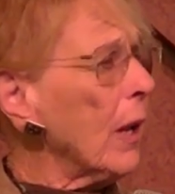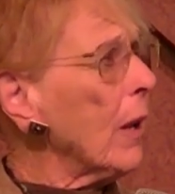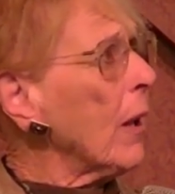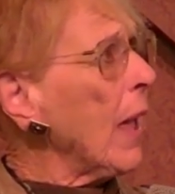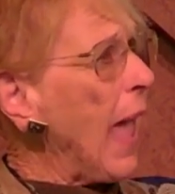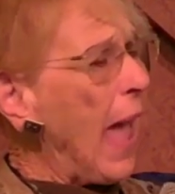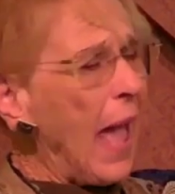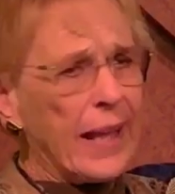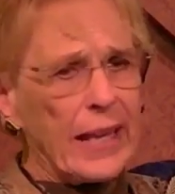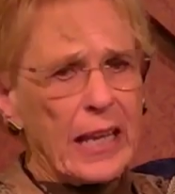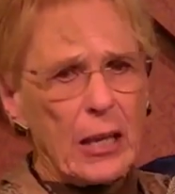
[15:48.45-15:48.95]

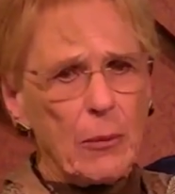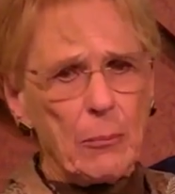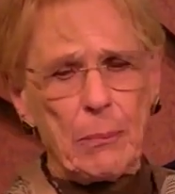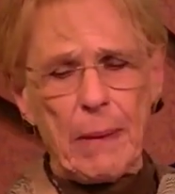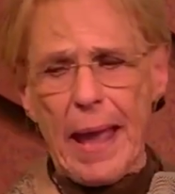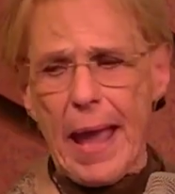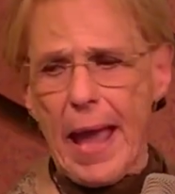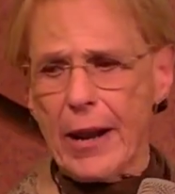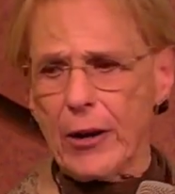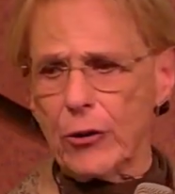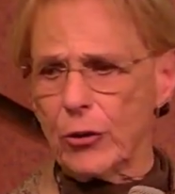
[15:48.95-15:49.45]
hanging
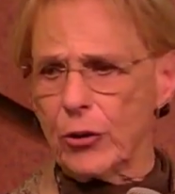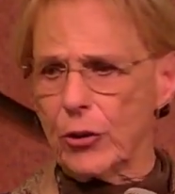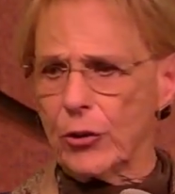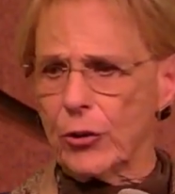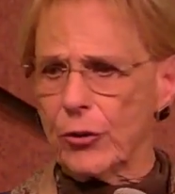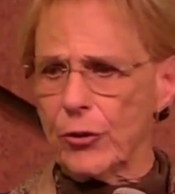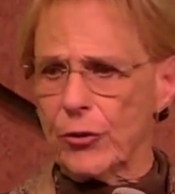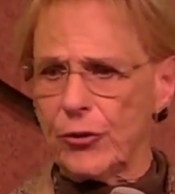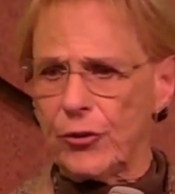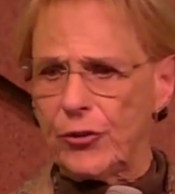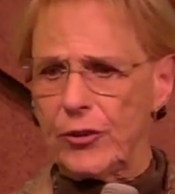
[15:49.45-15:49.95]

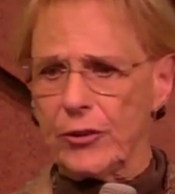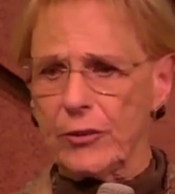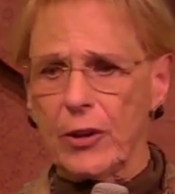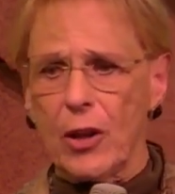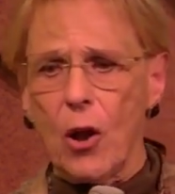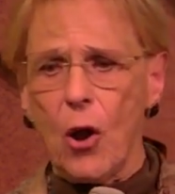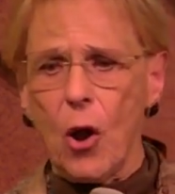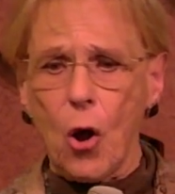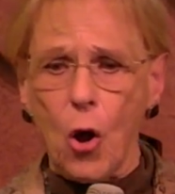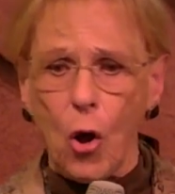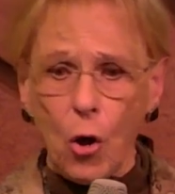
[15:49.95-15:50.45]
banners and
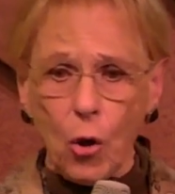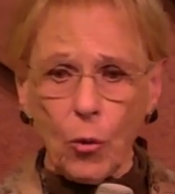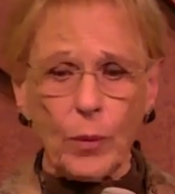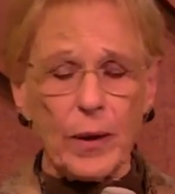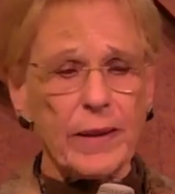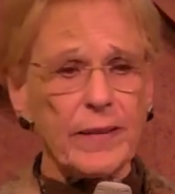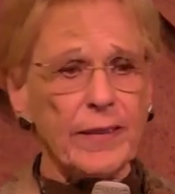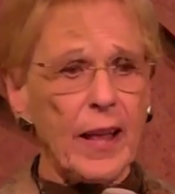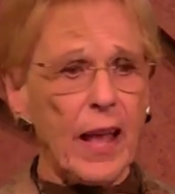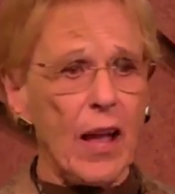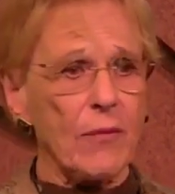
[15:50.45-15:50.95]

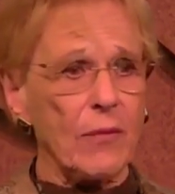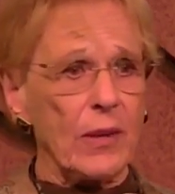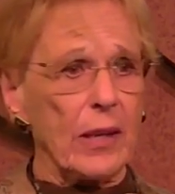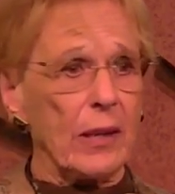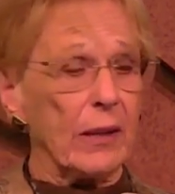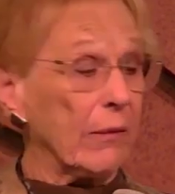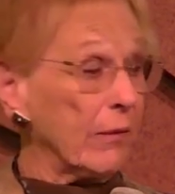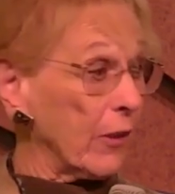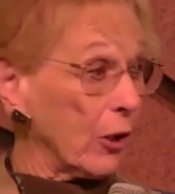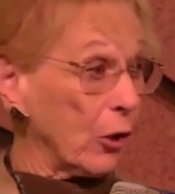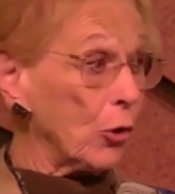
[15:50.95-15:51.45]
always
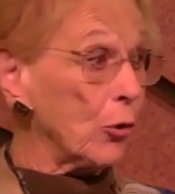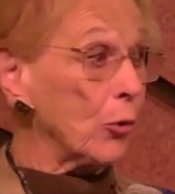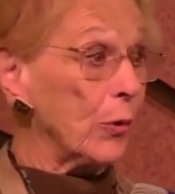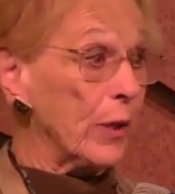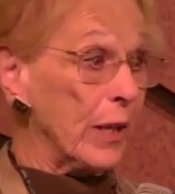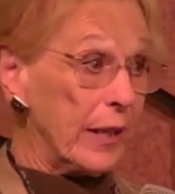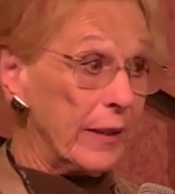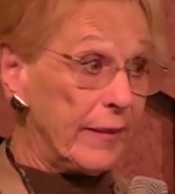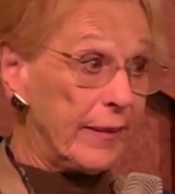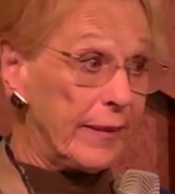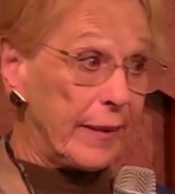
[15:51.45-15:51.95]
having the
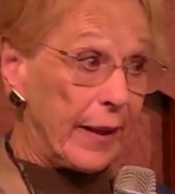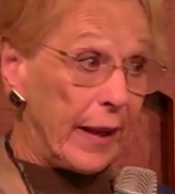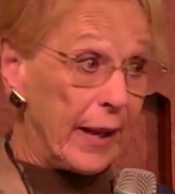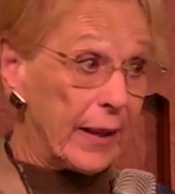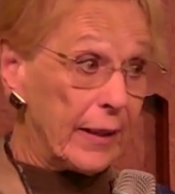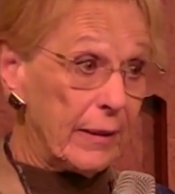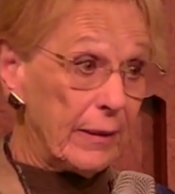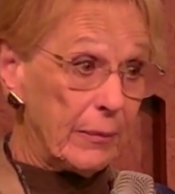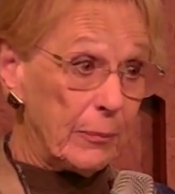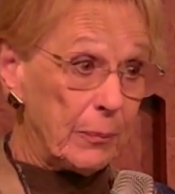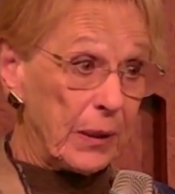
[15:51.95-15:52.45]
creed
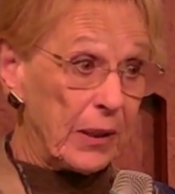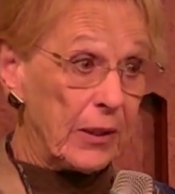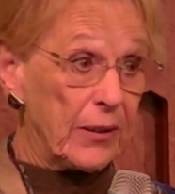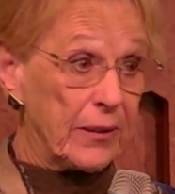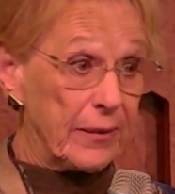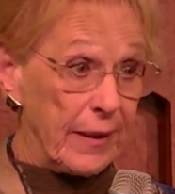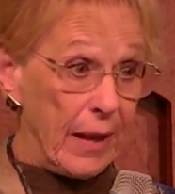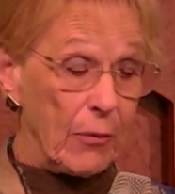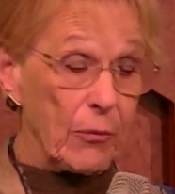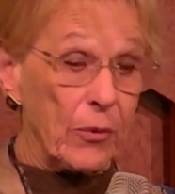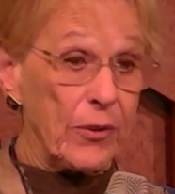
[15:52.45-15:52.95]
said, because
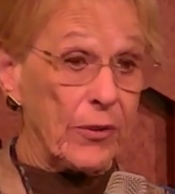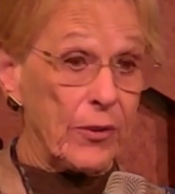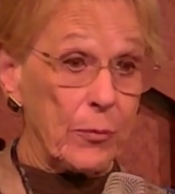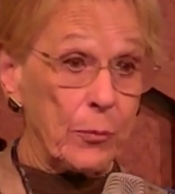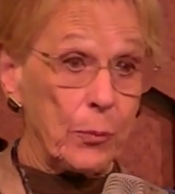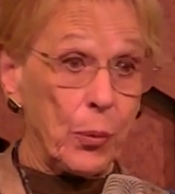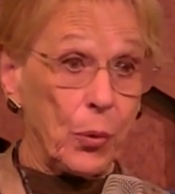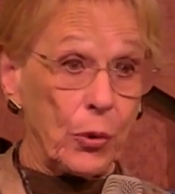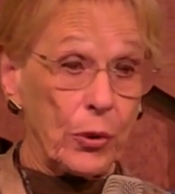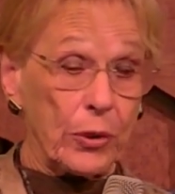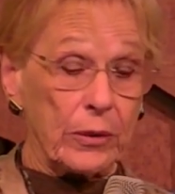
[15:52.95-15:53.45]
that was
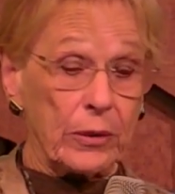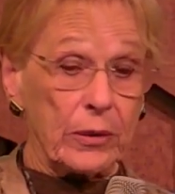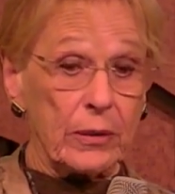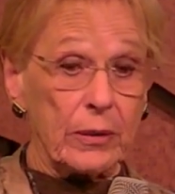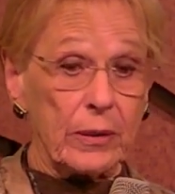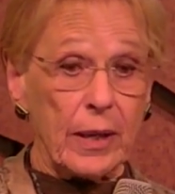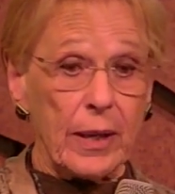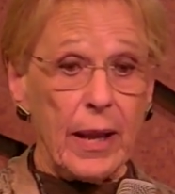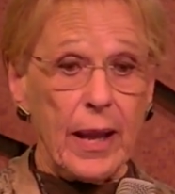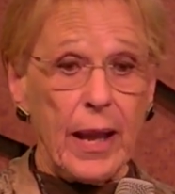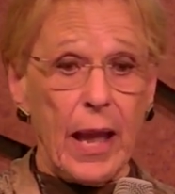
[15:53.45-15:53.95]
important,
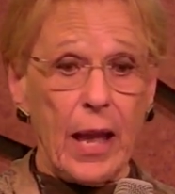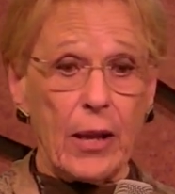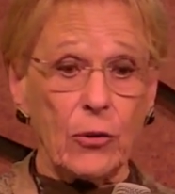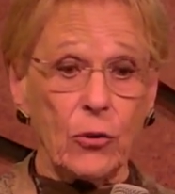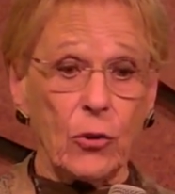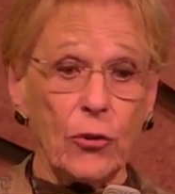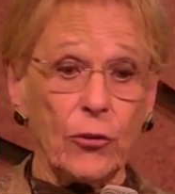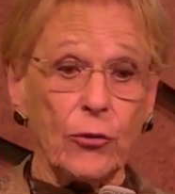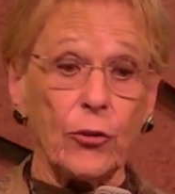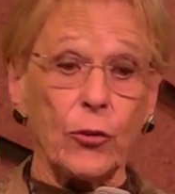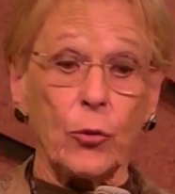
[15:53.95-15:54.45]
and
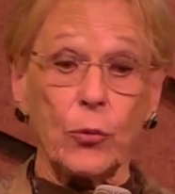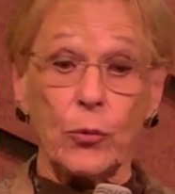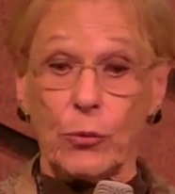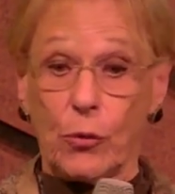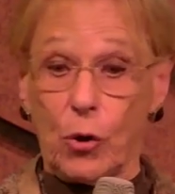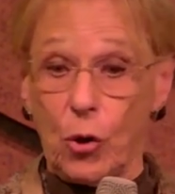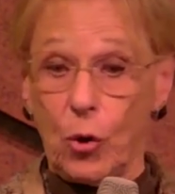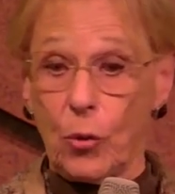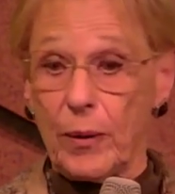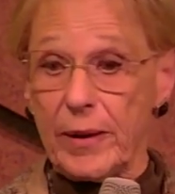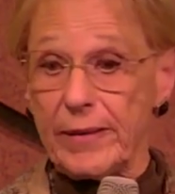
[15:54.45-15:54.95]
also
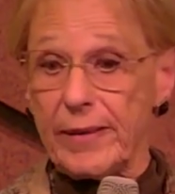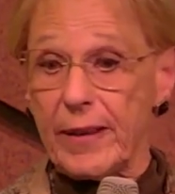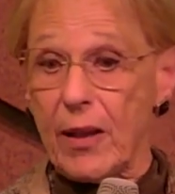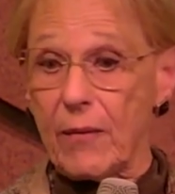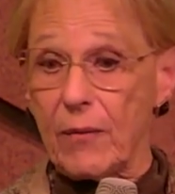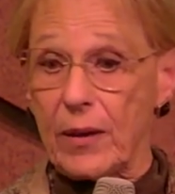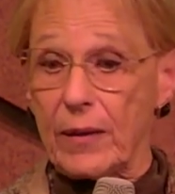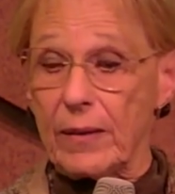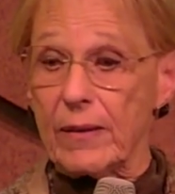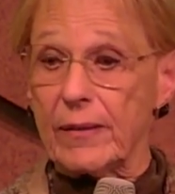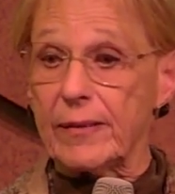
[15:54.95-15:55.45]
always
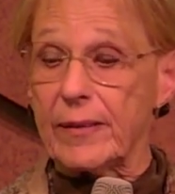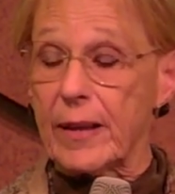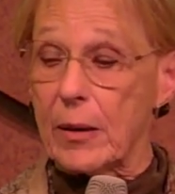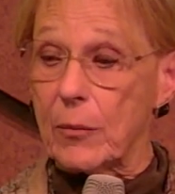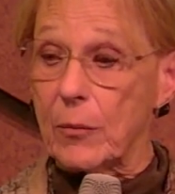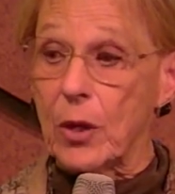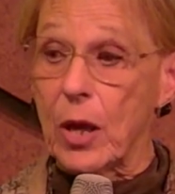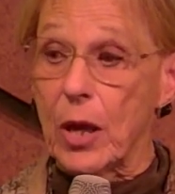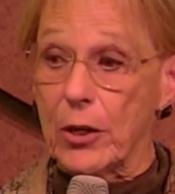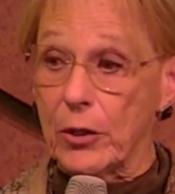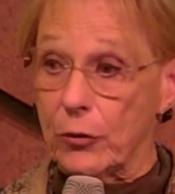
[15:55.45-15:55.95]
having the same
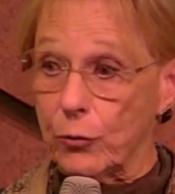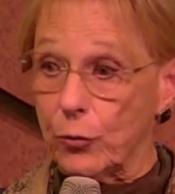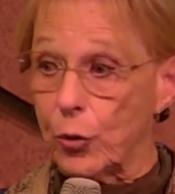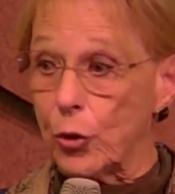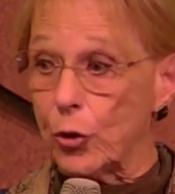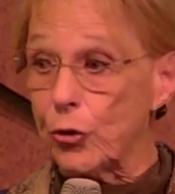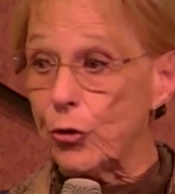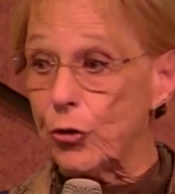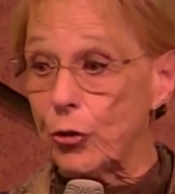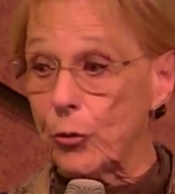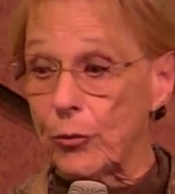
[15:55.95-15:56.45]
kind of
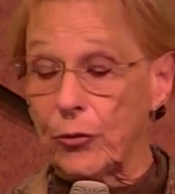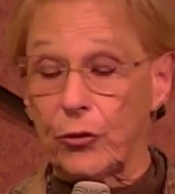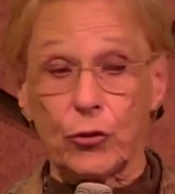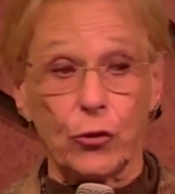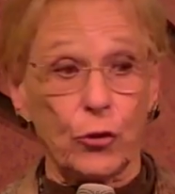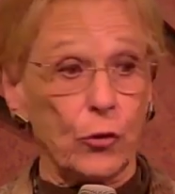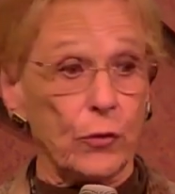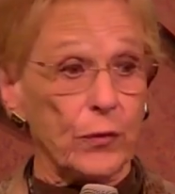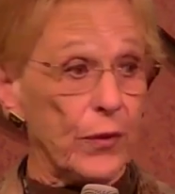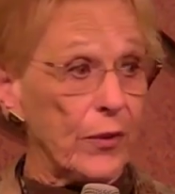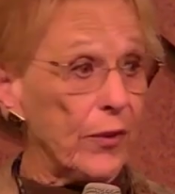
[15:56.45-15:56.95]
worship
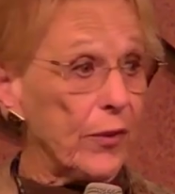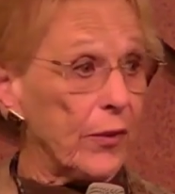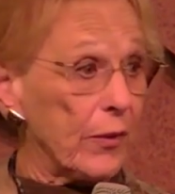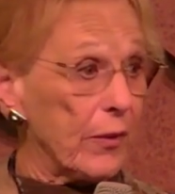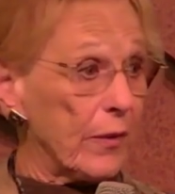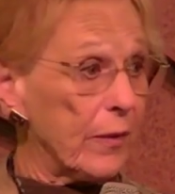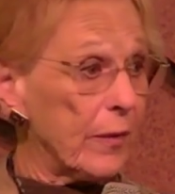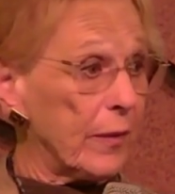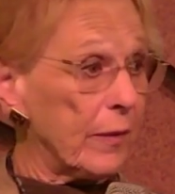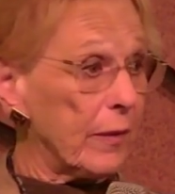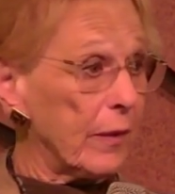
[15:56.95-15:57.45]

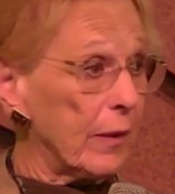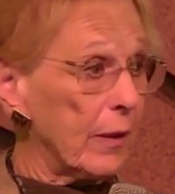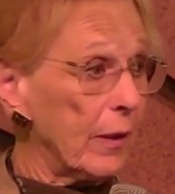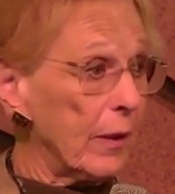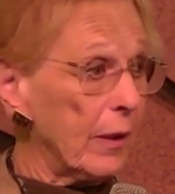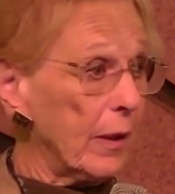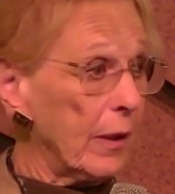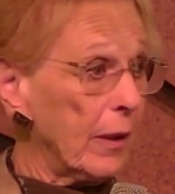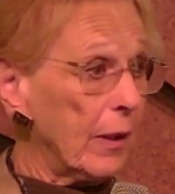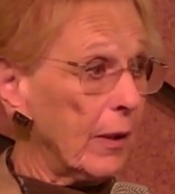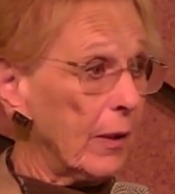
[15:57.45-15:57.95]
services
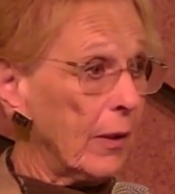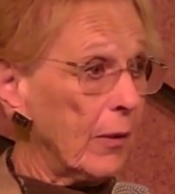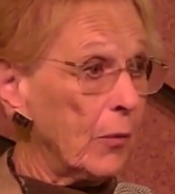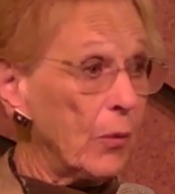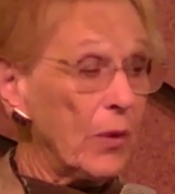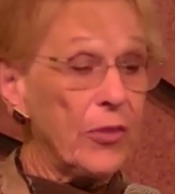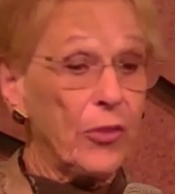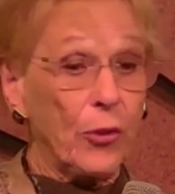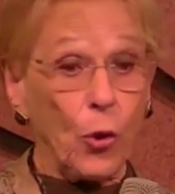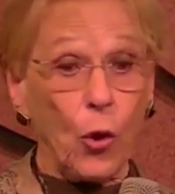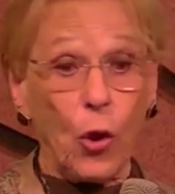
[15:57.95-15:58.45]

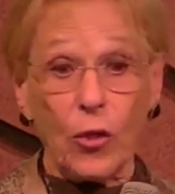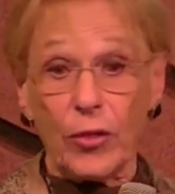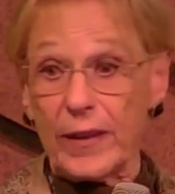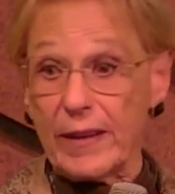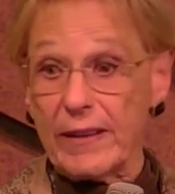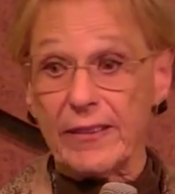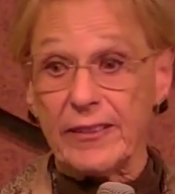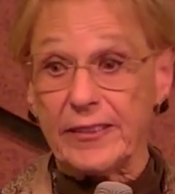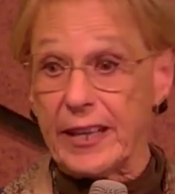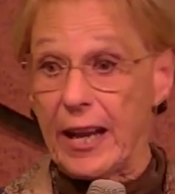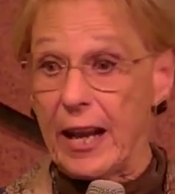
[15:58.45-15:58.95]
with all
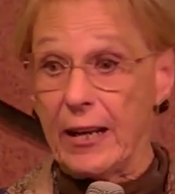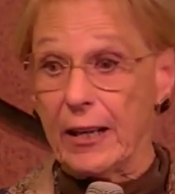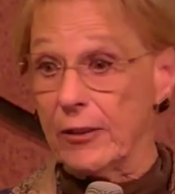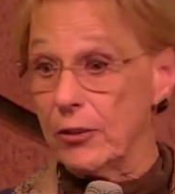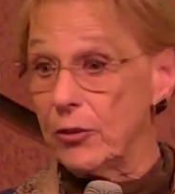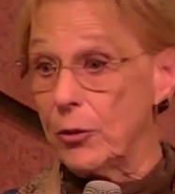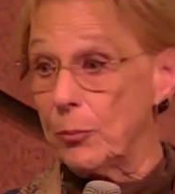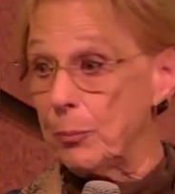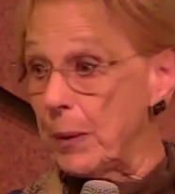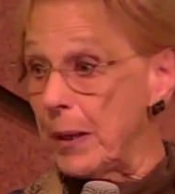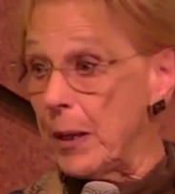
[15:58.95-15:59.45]
these
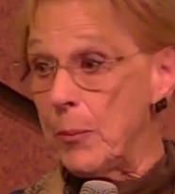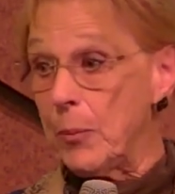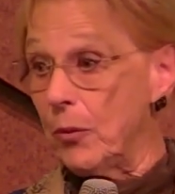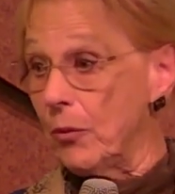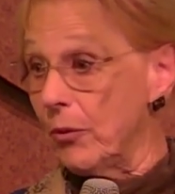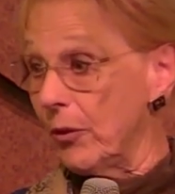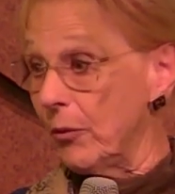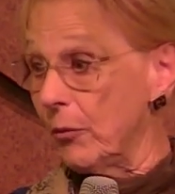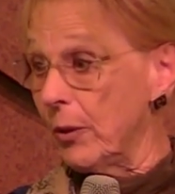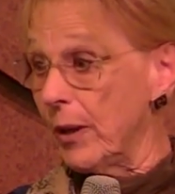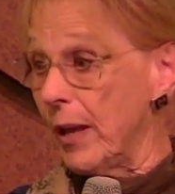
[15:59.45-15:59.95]
talented people
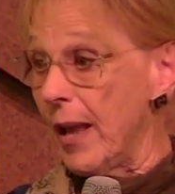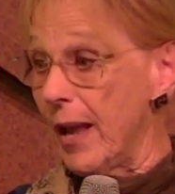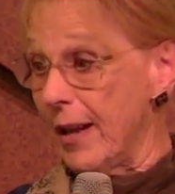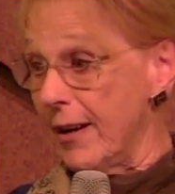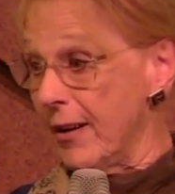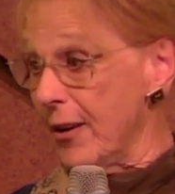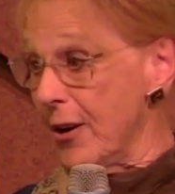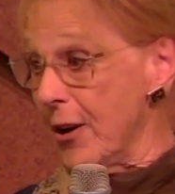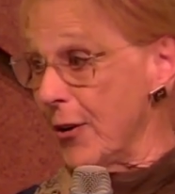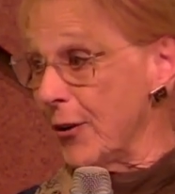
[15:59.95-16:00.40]
that we had in our